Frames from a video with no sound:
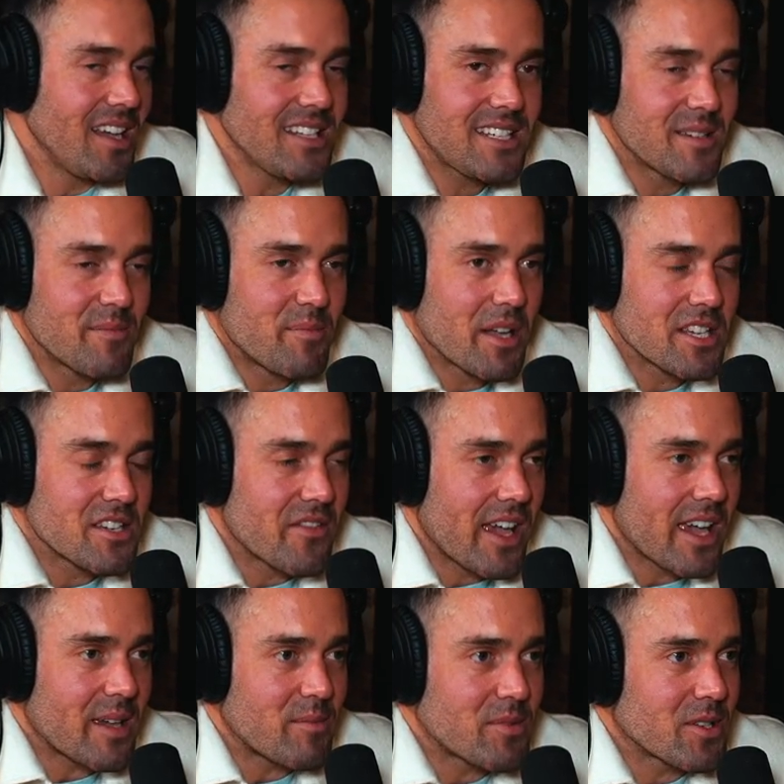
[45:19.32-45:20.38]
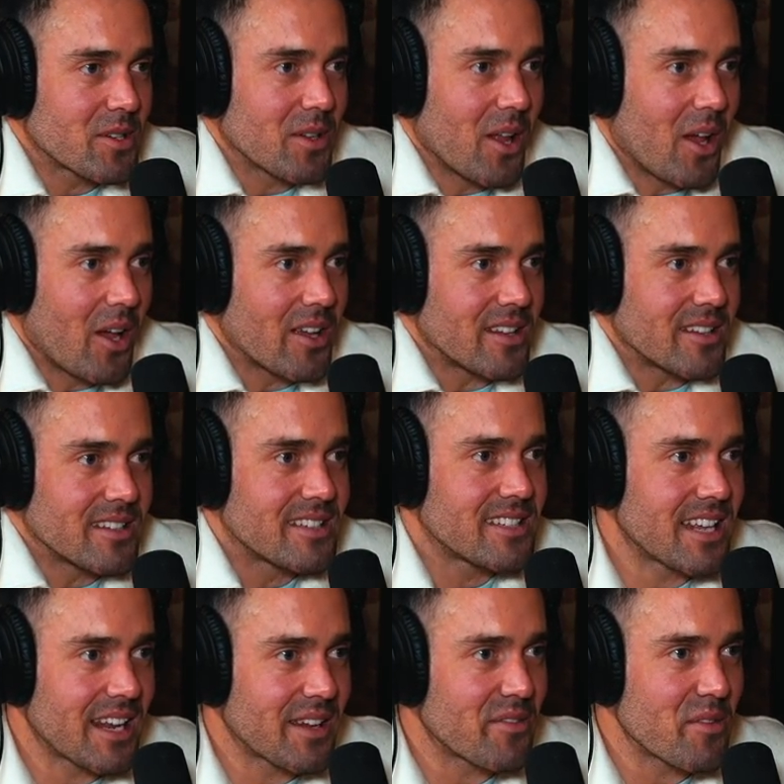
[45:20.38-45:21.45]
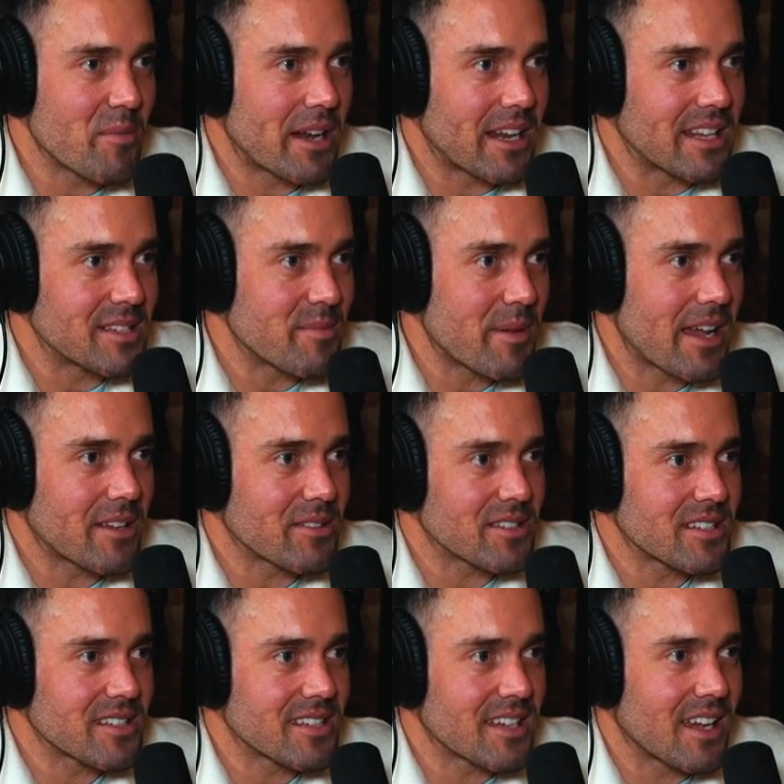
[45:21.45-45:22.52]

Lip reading: I see a bunch of apes online selling for millions of pounds.